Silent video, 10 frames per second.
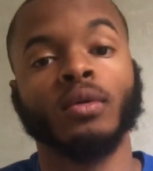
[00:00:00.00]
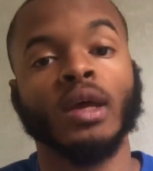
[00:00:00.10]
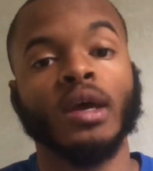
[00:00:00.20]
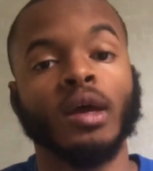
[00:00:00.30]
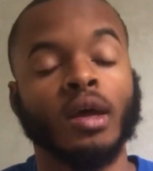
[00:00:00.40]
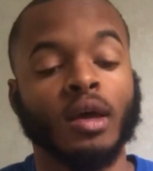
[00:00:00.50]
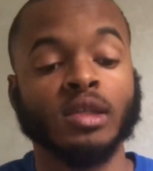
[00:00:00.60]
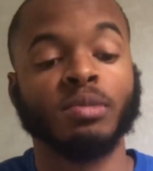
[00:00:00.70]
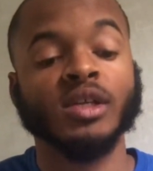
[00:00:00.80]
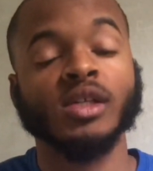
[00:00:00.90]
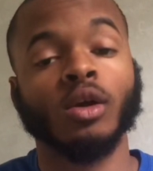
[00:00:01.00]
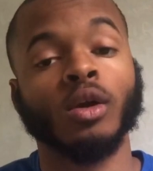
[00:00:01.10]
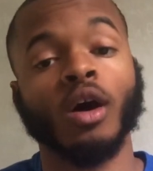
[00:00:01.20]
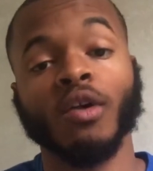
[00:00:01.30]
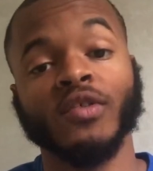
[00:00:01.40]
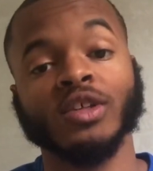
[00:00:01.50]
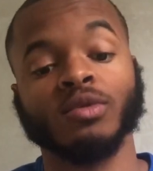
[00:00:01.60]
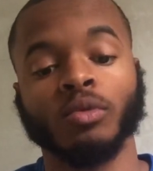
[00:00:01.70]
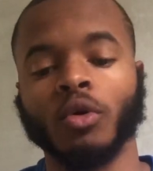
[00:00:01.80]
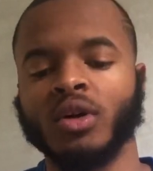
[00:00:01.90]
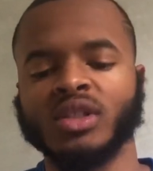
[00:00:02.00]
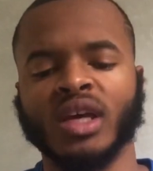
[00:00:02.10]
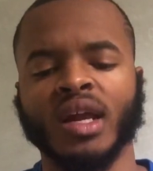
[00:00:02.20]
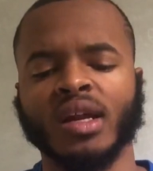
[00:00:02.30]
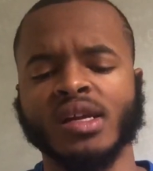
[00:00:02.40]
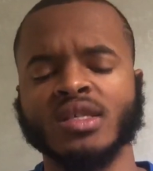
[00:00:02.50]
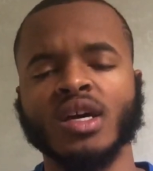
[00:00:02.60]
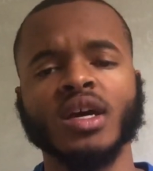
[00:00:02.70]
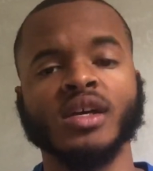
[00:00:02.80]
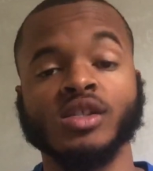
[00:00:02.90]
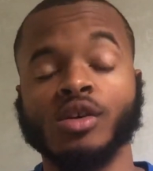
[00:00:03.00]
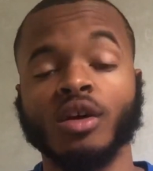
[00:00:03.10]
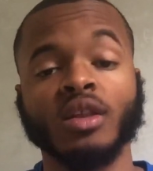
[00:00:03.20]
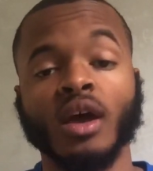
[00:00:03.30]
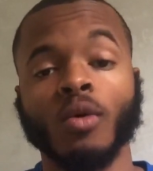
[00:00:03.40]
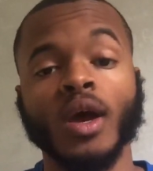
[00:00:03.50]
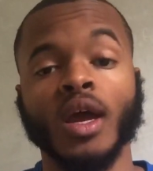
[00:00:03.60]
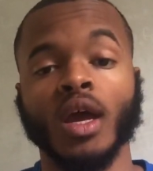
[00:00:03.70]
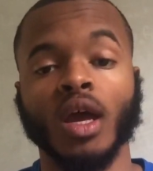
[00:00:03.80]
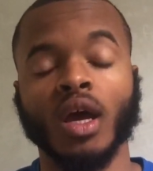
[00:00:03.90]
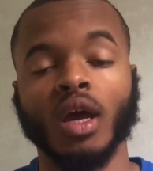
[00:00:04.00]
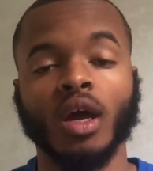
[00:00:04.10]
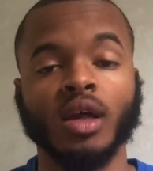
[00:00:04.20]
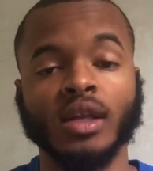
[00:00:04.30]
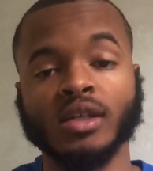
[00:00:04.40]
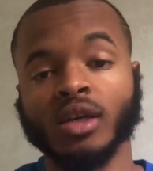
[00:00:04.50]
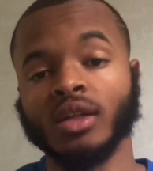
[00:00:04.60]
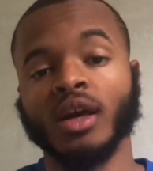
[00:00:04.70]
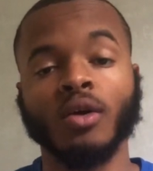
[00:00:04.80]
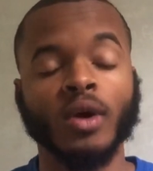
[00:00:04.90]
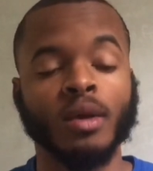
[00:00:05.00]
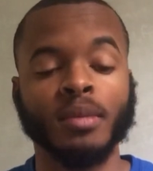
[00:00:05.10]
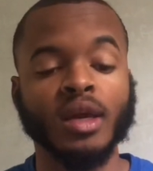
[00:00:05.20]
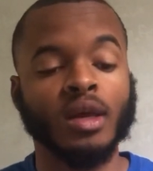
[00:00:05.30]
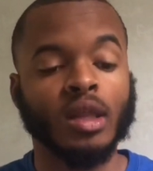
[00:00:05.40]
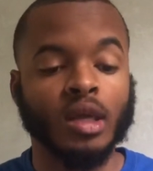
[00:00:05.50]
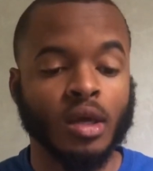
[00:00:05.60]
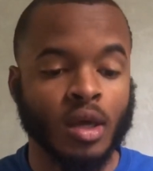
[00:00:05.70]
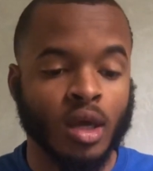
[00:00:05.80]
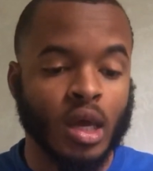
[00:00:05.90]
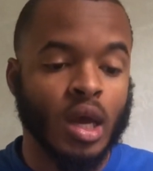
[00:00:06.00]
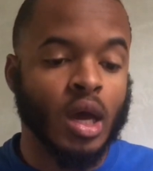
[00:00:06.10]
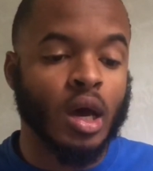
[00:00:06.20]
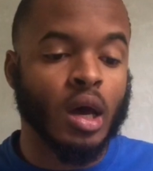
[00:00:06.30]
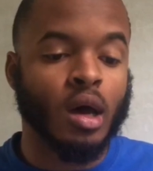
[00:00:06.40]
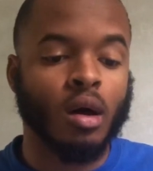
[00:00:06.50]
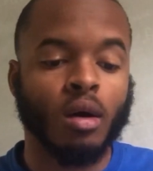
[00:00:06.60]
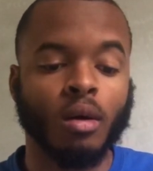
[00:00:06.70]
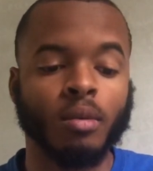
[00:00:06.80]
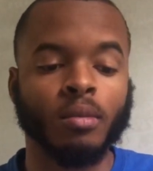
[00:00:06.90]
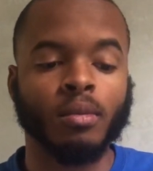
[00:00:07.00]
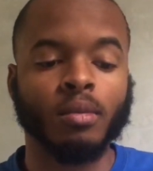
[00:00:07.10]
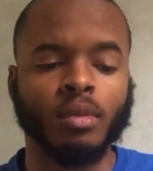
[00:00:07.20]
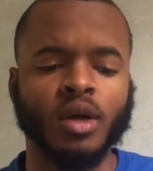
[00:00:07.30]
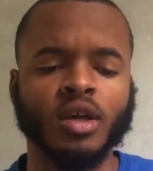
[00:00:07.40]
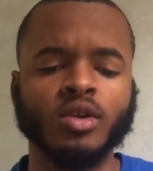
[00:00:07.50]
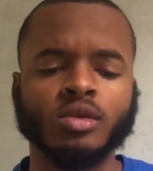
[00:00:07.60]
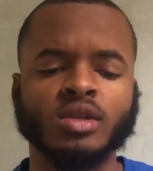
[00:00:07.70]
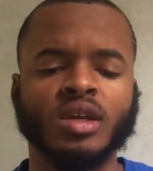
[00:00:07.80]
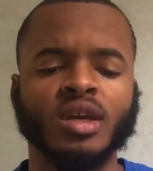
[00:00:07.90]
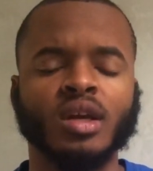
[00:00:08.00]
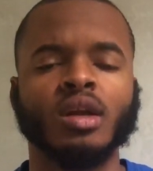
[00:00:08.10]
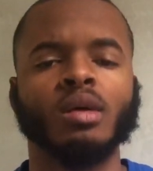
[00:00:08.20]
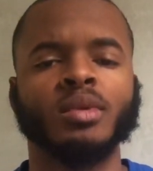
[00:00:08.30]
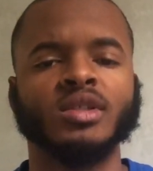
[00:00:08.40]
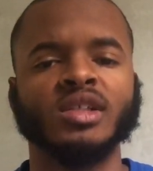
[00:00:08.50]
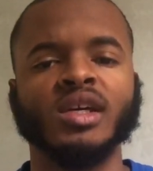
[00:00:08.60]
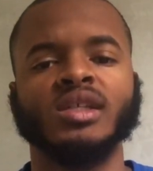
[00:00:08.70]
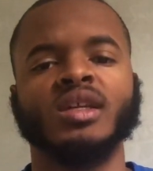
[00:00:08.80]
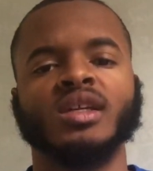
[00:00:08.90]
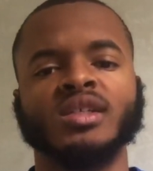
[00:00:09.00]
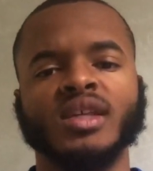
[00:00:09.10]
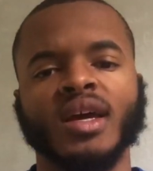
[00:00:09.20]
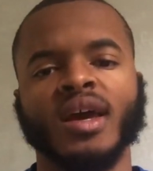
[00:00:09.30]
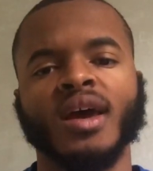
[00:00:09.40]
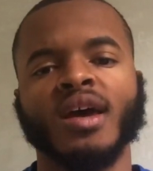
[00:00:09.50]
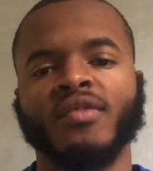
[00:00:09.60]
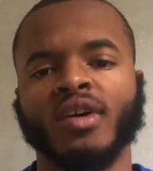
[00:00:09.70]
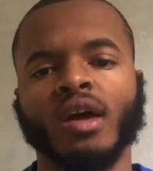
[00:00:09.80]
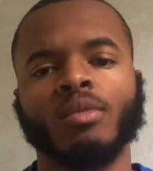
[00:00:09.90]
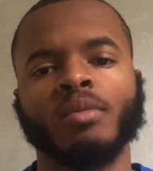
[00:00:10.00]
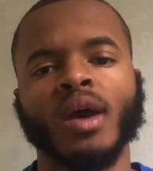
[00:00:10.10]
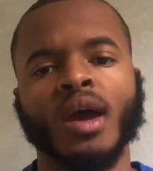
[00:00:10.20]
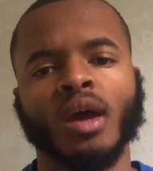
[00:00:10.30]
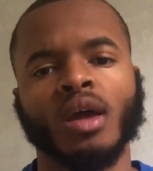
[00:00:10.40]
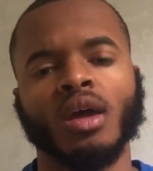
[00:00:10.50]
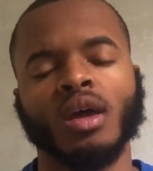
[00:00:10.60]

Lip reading: They, especially on the offensive boards, and Kentucky took that away. They took that away immediately. But Houston ended up adjusting in the second half and coming back.